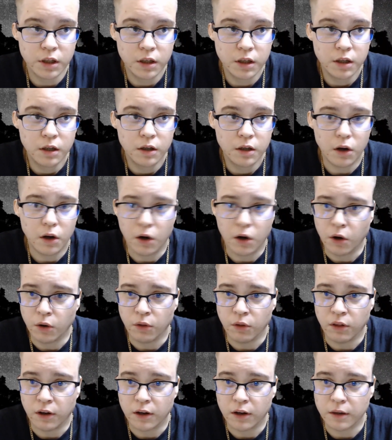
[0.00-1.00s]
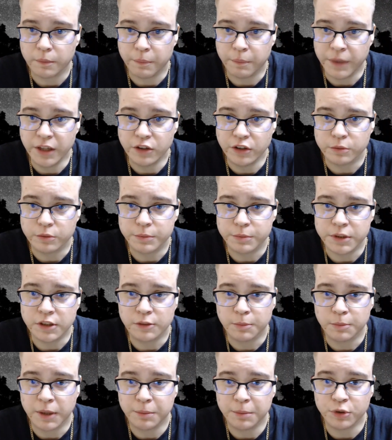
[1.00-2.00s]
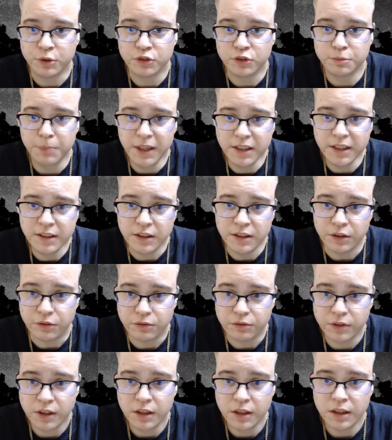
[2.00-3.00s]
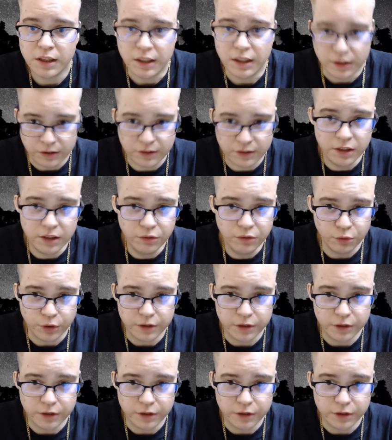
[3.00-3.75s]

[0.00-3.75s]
a lot better because my perspective is different.